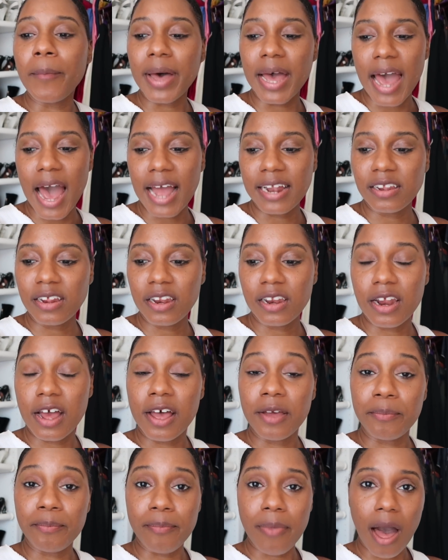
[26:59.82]
but i did an
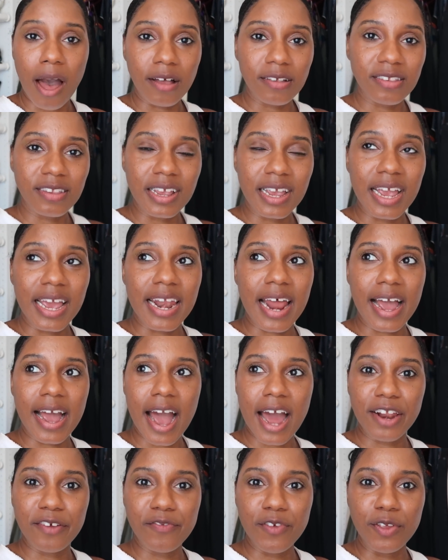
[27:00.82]
unboxing and i
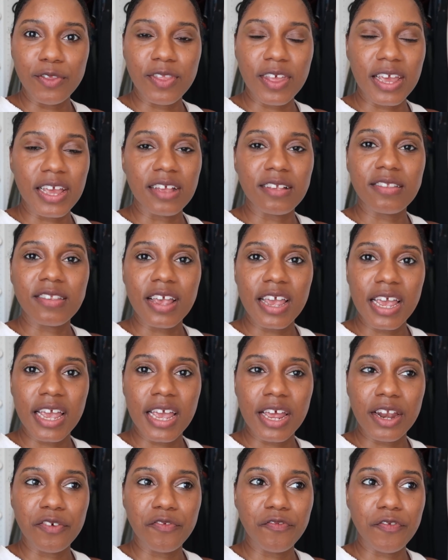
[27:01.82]
got a few things
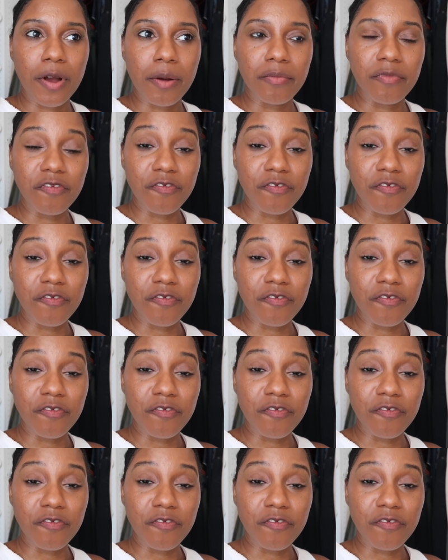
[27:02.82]
in from